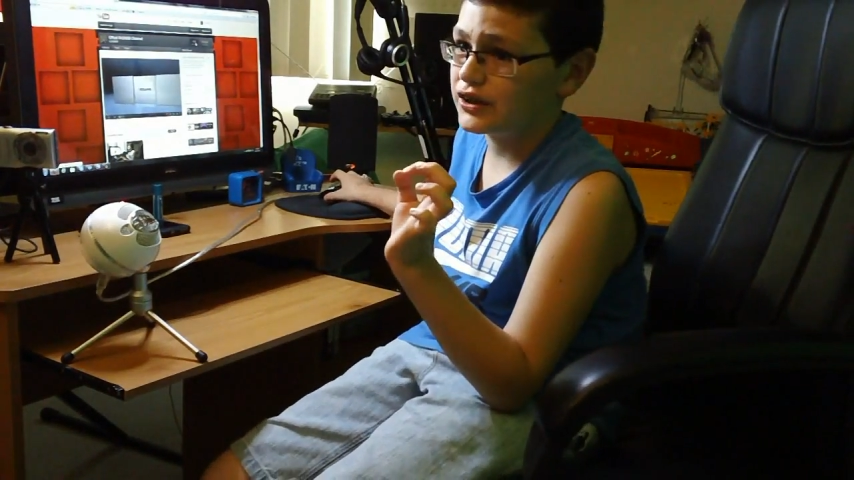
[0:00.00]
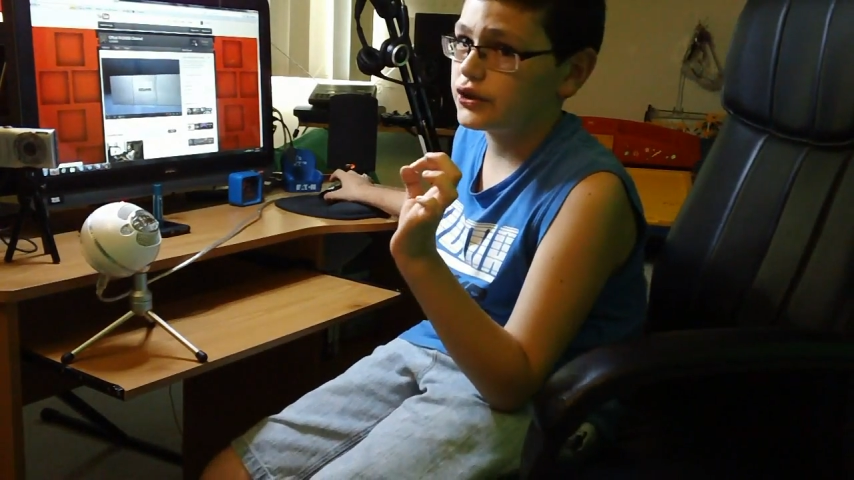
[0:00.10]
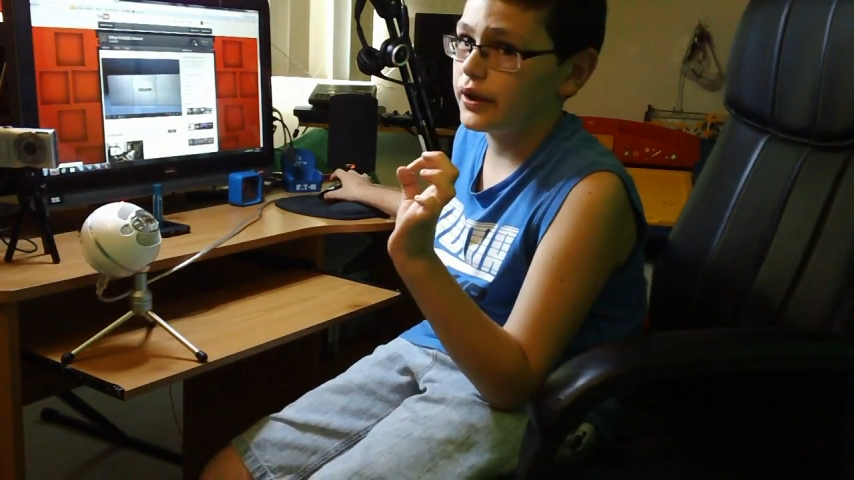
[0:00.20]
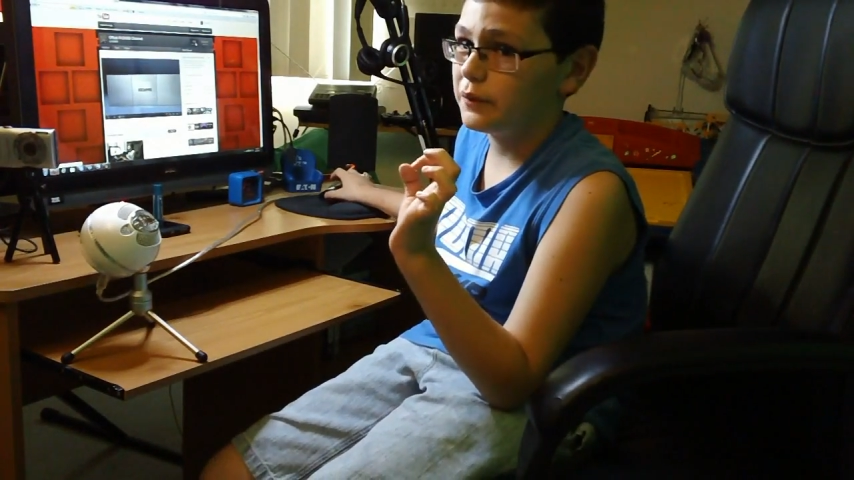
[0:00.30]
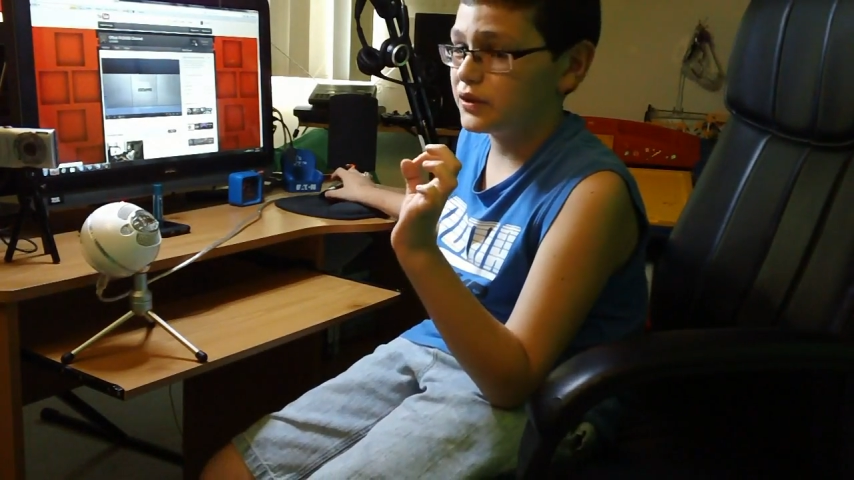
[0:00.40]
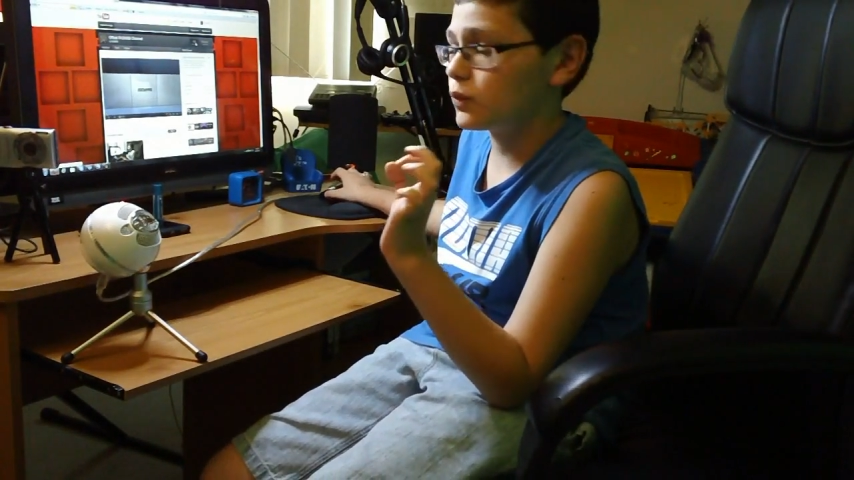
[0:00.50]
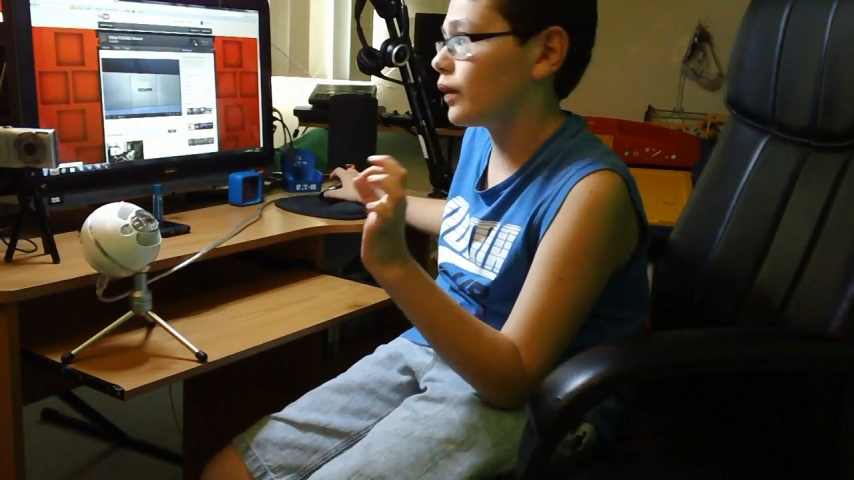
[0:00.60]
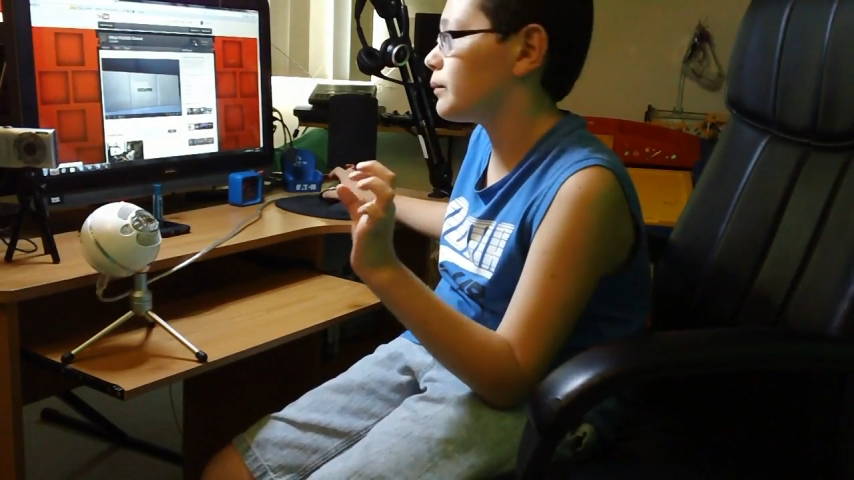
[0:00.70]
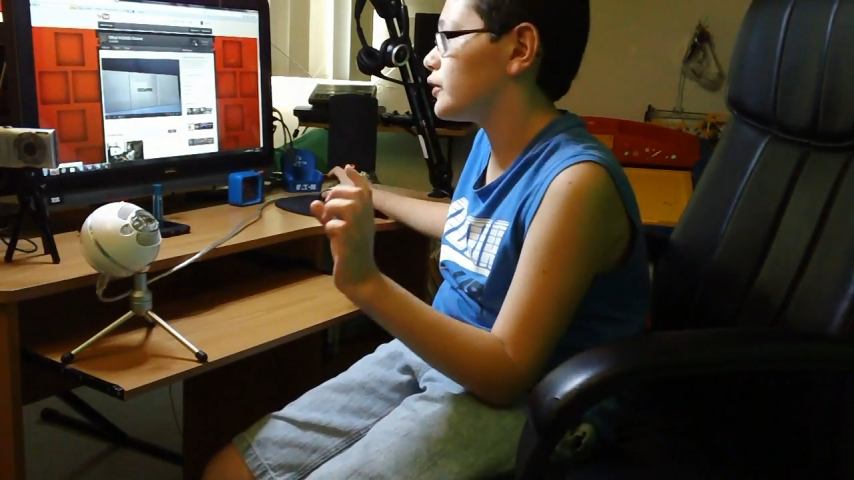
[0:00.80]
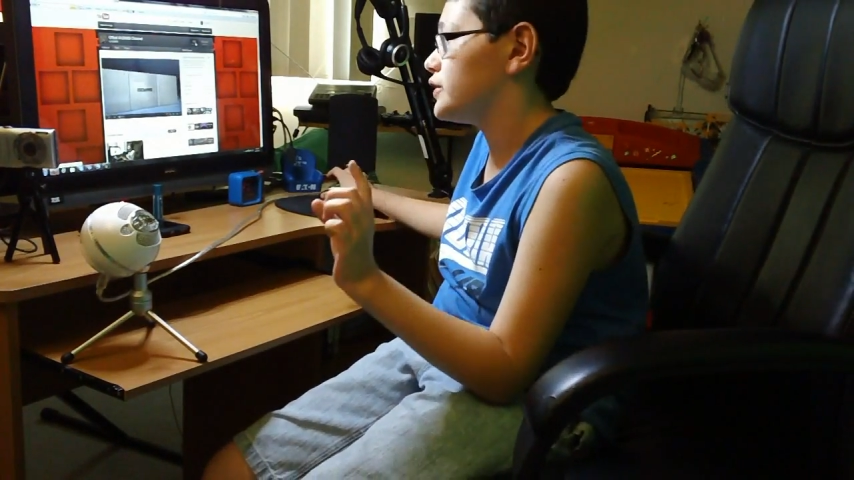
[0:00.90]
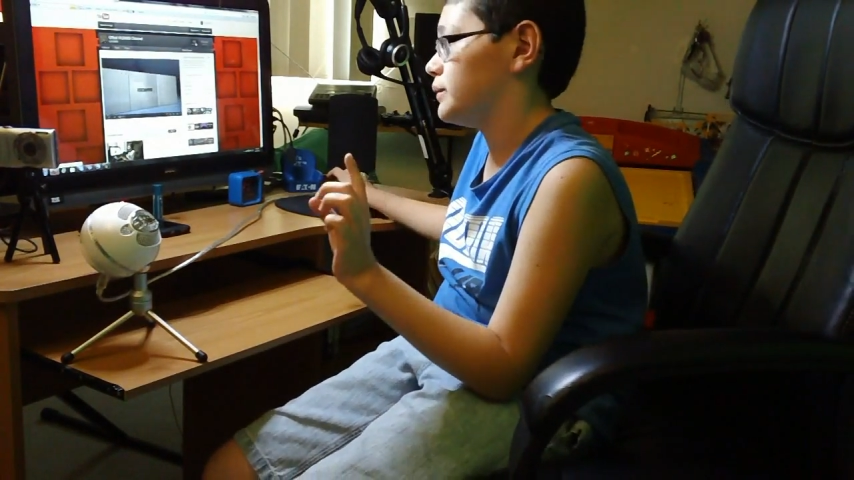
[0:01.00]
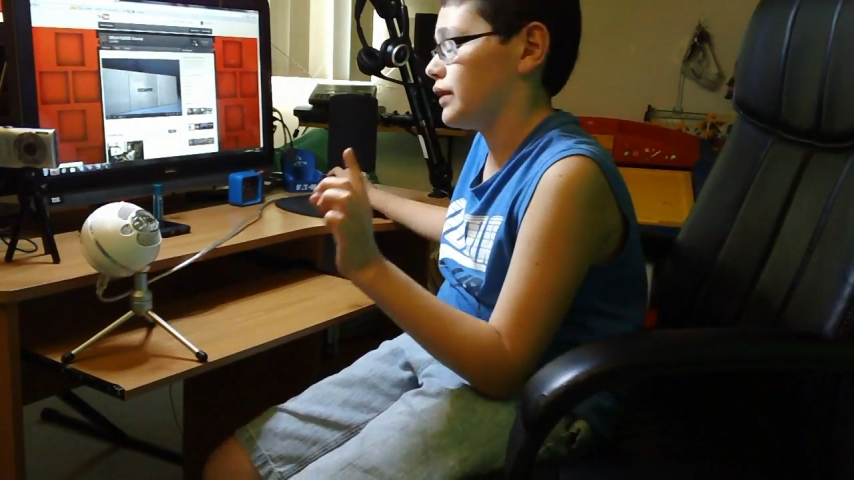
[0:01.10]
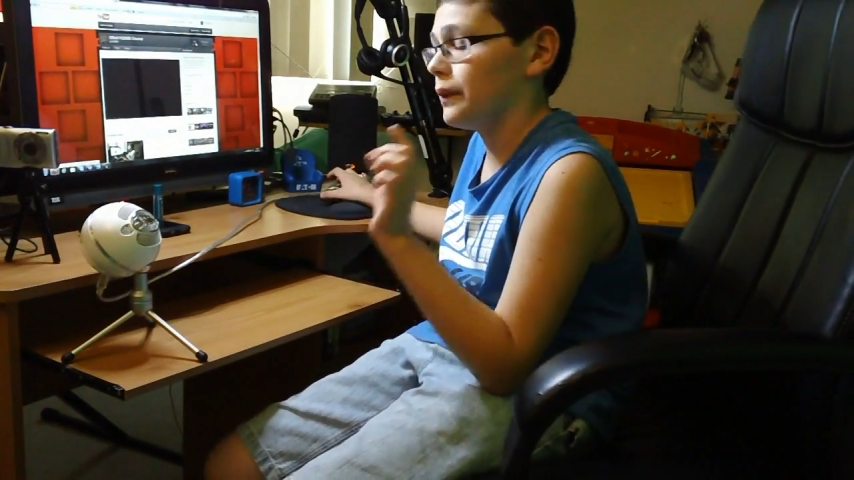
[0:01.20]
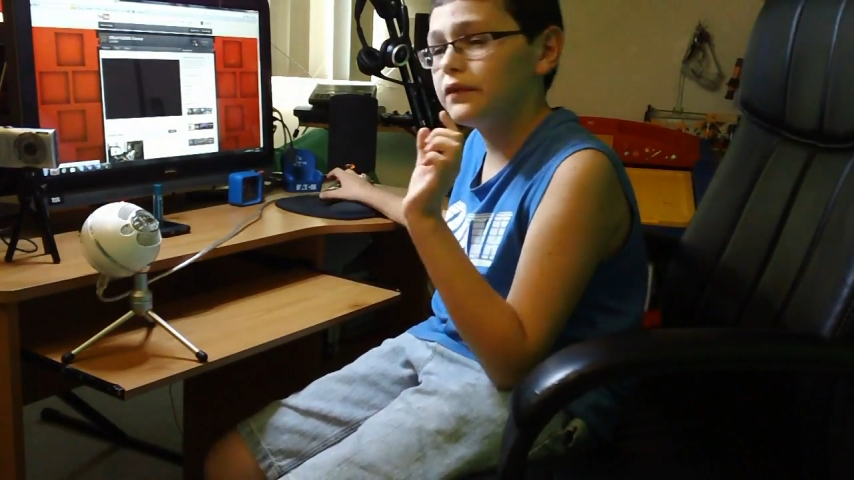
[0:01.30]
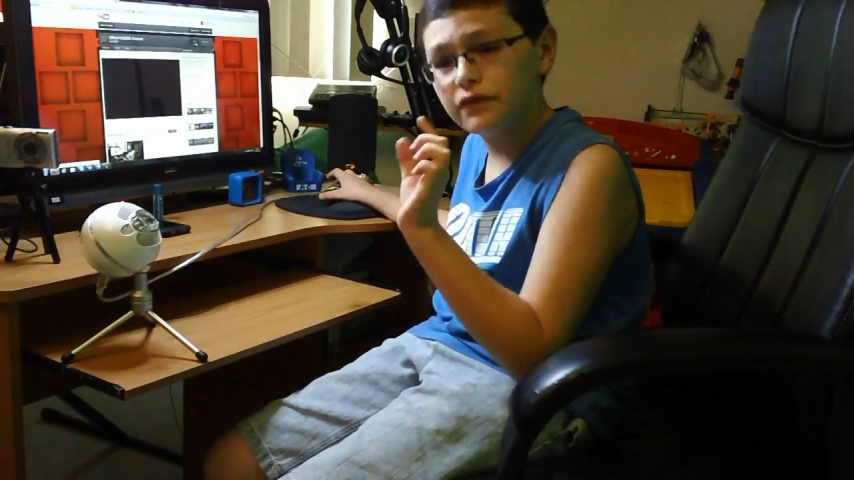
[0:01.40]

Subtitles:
so that means one person probably